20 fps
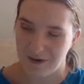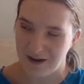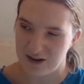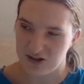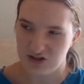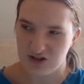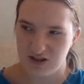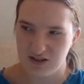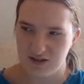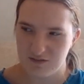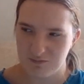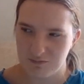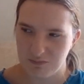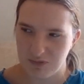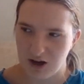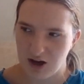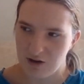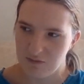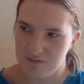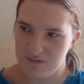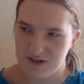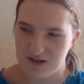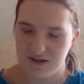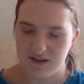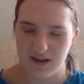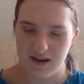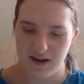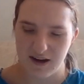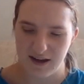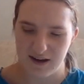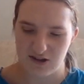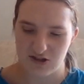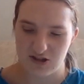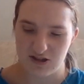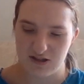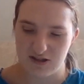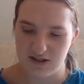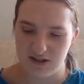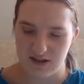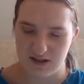So I'm actually bummed that it
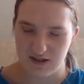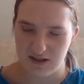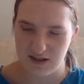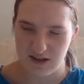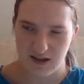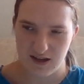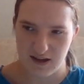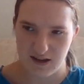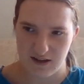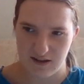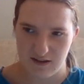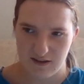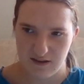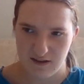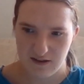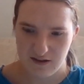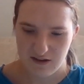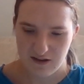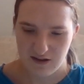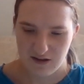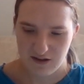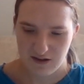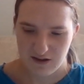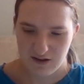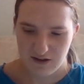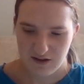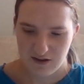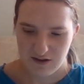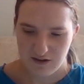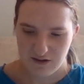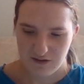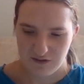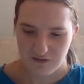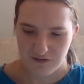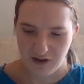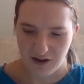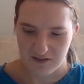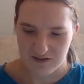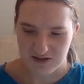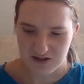actually didn't get
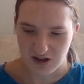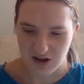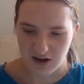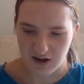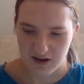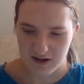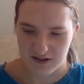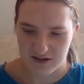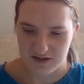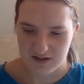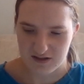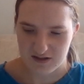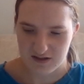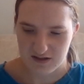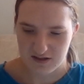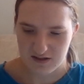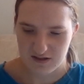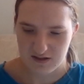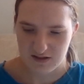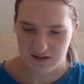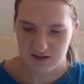five stars.